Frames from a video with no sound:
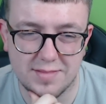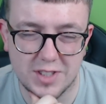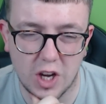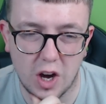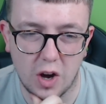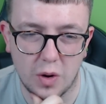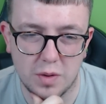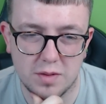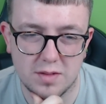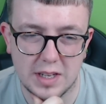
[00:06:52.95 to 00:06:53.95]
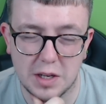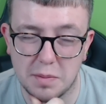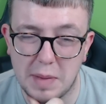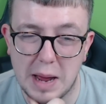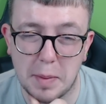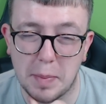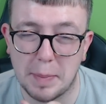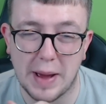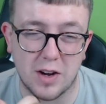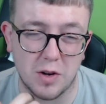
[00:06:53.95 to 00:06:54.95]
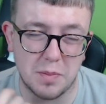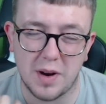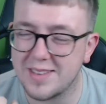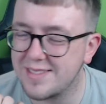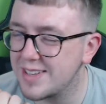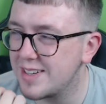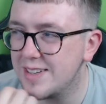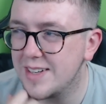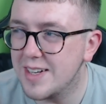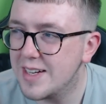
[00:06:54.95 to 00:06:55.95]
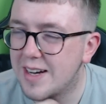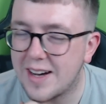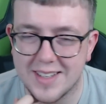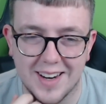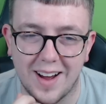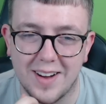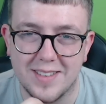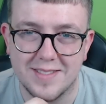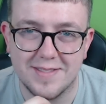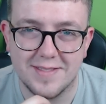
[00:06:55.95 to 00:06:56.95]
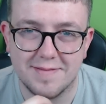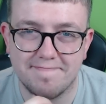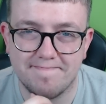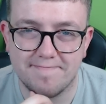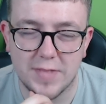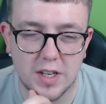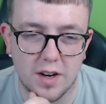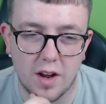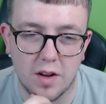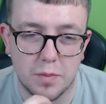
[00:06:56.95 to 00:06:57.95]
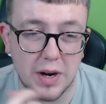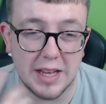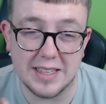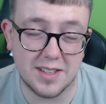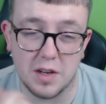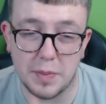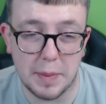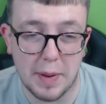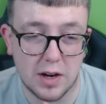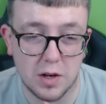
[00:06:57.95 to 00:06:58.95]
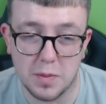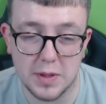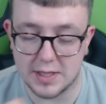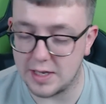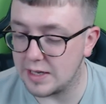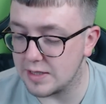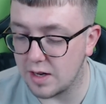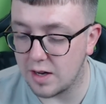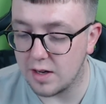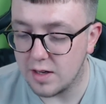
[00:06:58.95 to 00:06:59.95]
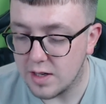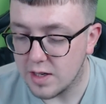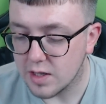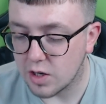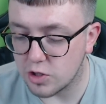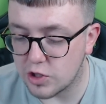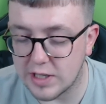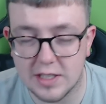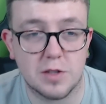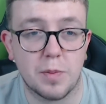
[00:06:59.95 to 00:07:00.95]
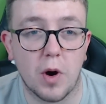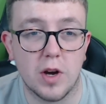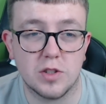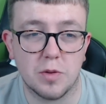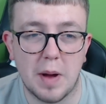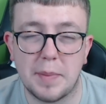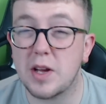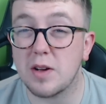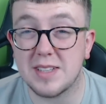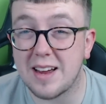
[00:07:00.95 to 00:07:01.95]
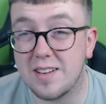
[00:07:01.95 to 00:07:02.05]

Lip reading: go. He could maybe be back up, but I don't know. Probably he's going to be back up until his contract expires, or maybe he goes out